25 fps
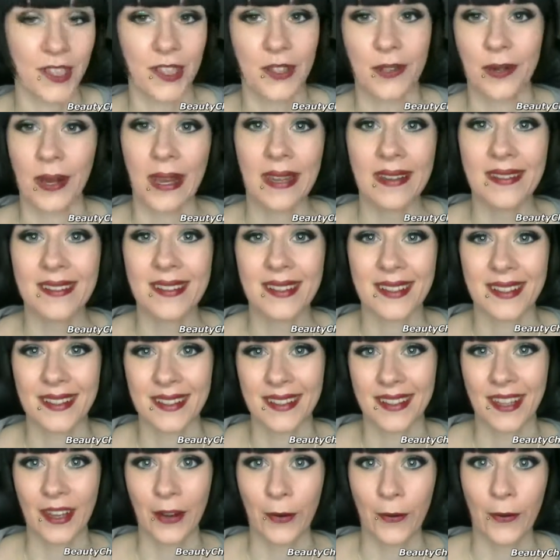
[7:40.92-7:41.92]
crazy
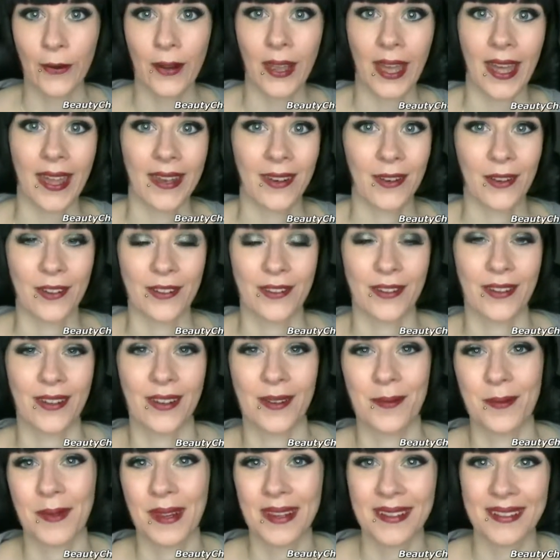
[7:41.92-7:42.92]
year and also an
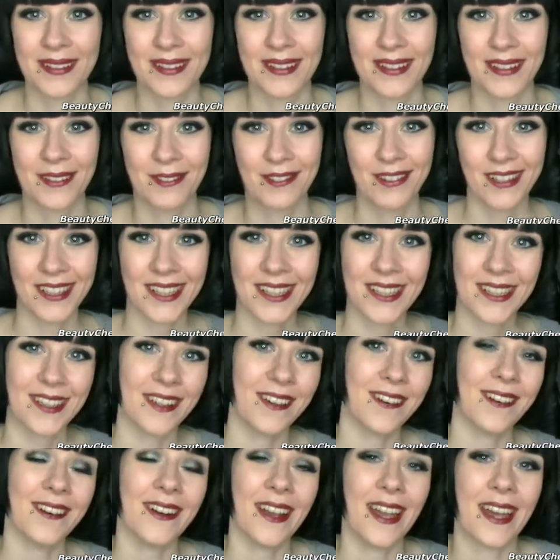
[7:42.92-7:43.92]
amazing reading
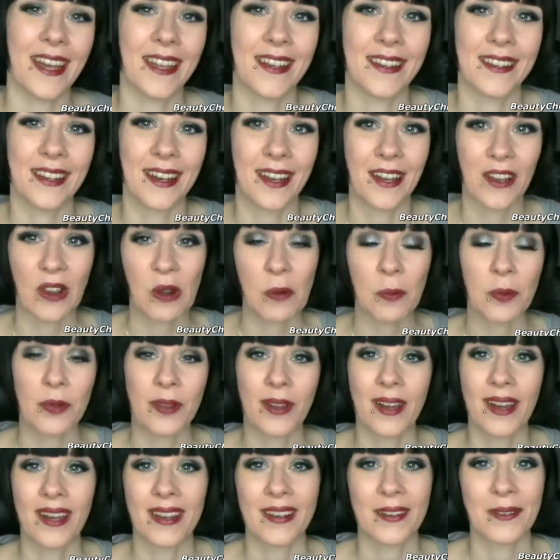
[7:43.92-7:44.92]
year, and I hope you
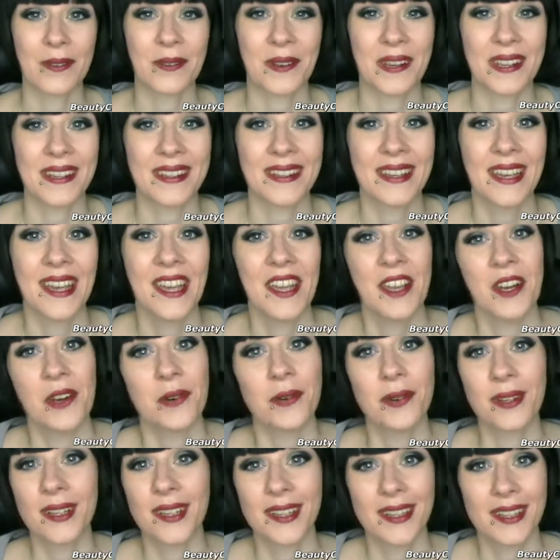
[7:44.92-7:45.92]
had a great
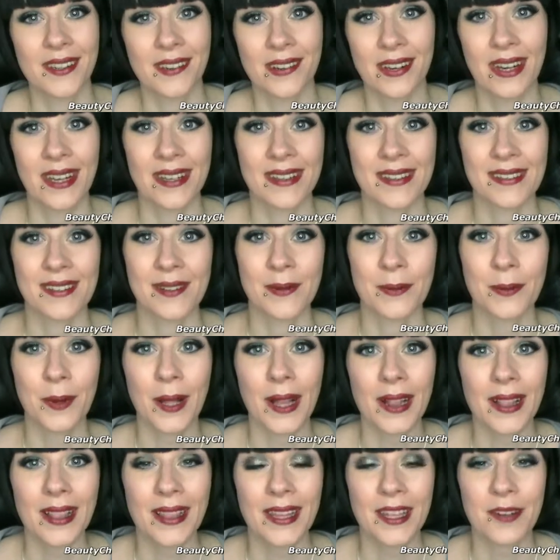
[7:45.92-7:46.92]
reading year as
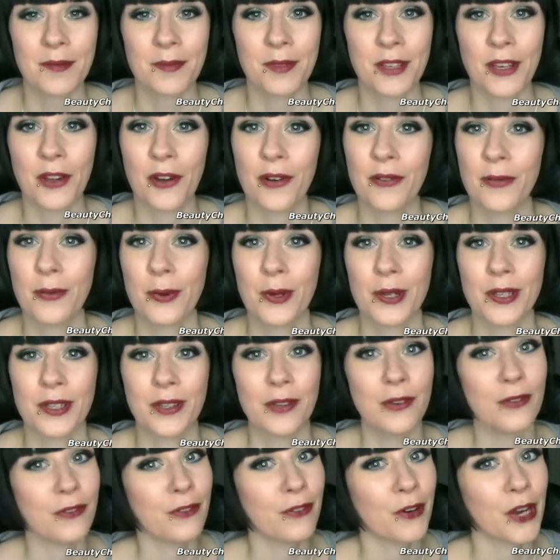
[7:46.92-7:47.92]
well. Let me know what
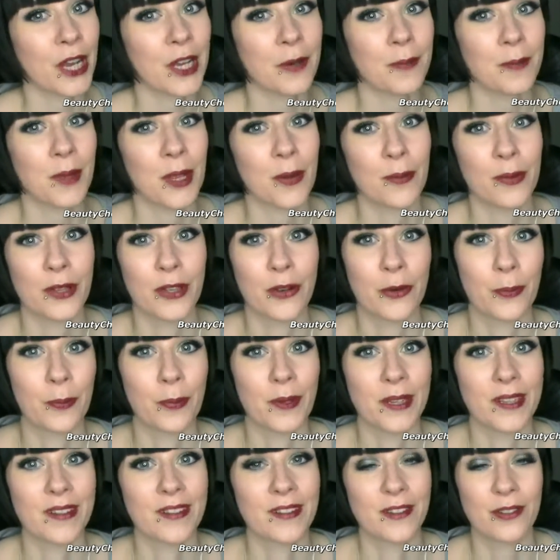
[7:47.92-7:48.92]
you've read, maybe your
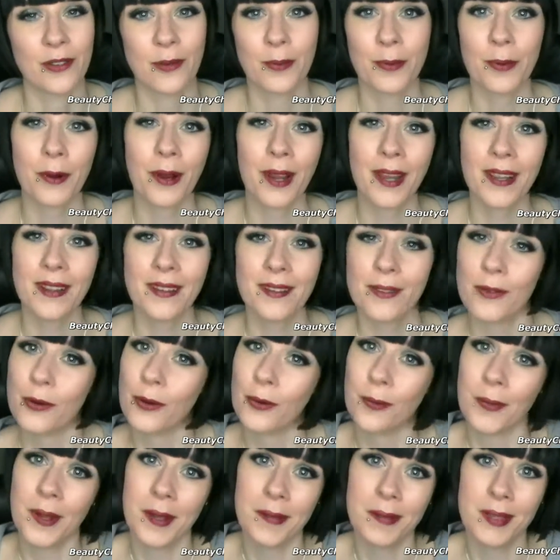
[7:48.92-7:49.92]
biggest surprise
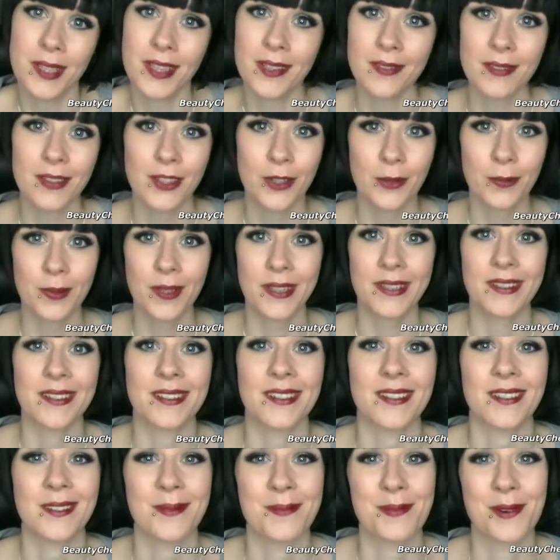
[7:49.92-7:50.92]
or maybe even your biggest
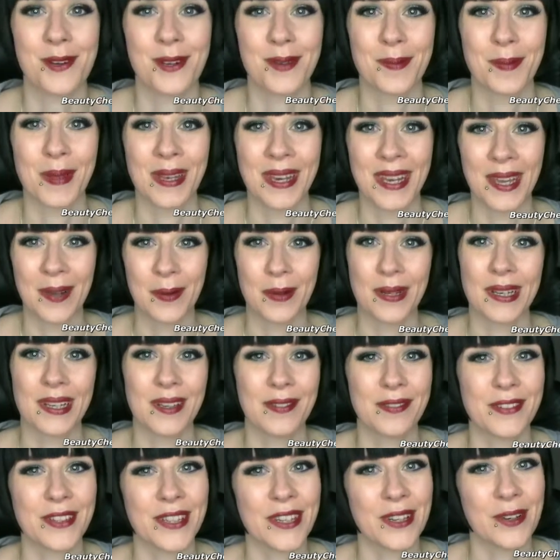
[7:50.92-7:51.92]
disappointment. I would
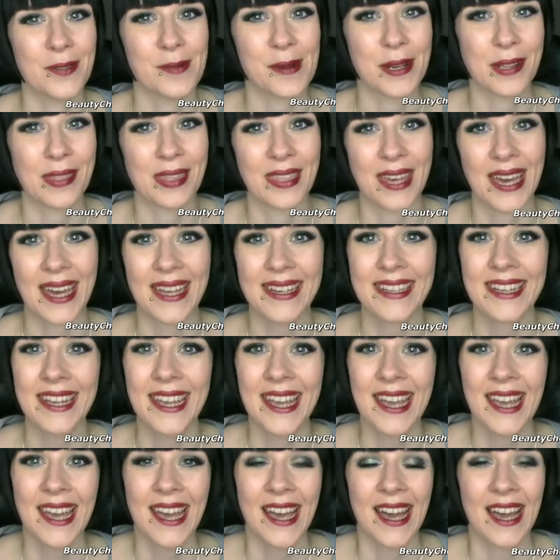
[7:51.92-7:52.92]
love to hear about that.
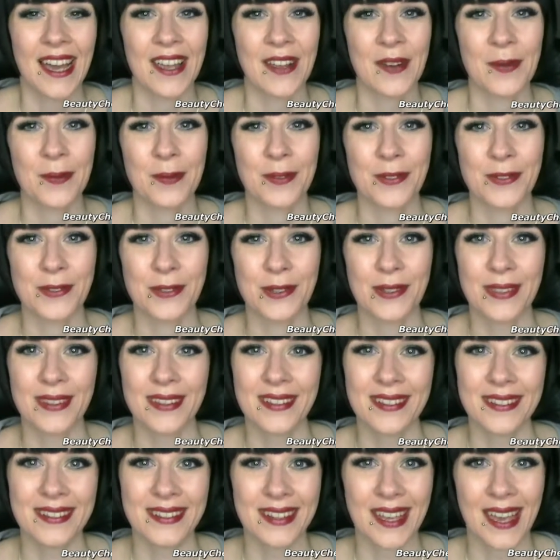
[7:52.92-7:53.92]
I hope you enjoyed
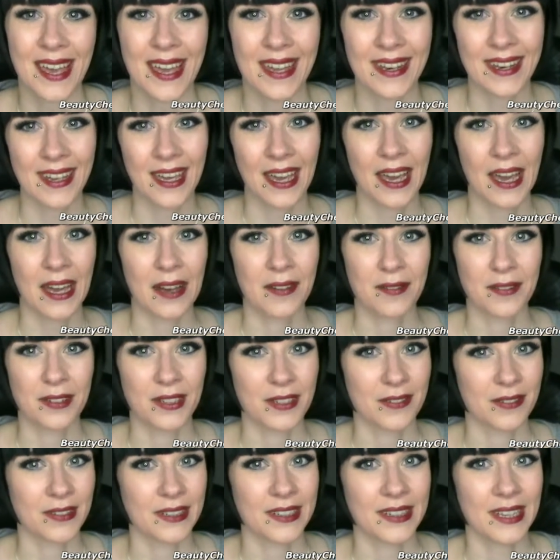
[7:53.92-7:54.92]
this and have a
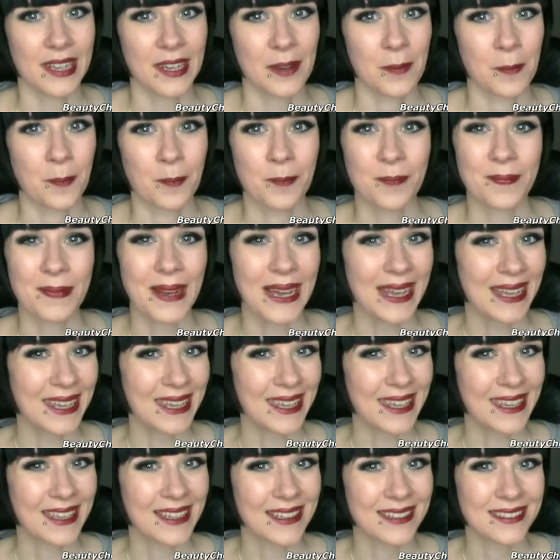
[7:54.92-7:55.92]
lovely day. Bye!